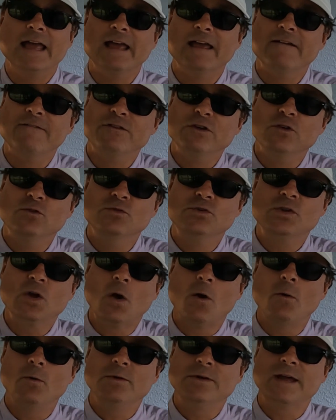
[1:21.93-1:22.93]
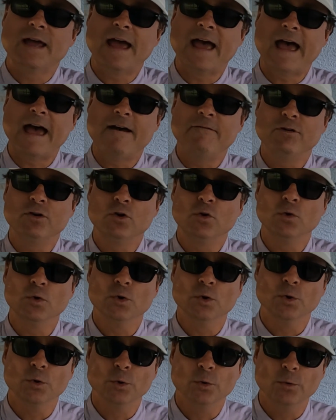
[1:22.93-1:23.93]
If you don't have a
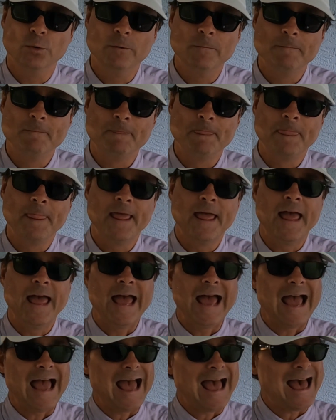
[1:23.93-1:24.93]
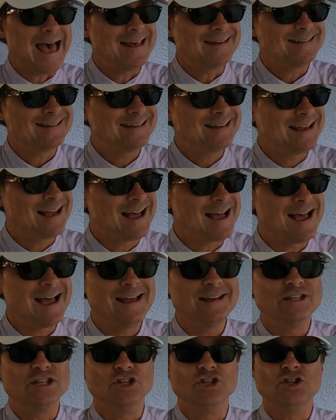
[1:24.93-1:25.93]
crew, ask
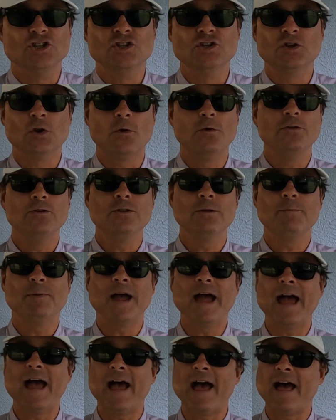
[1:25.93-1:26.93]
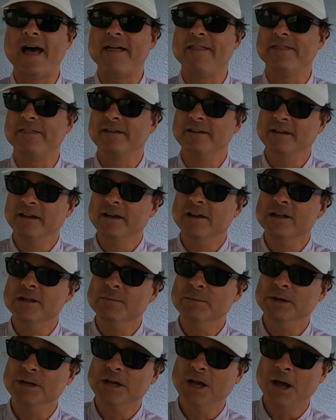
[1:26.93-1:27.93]
God to show you the path
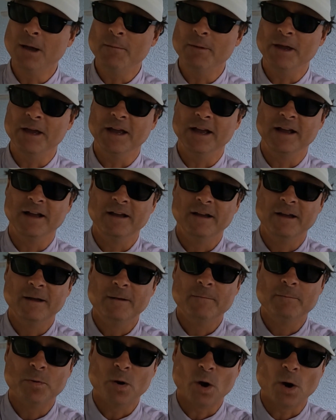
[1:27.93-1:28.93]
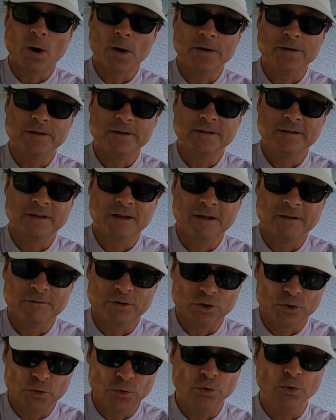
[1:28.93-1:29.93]
to becoming part of
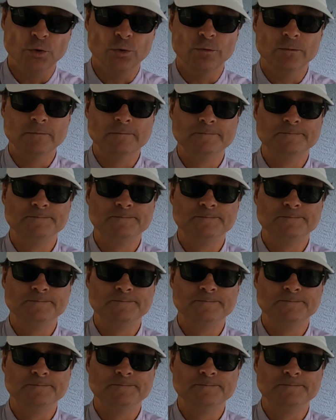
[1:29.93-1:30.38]
a crew.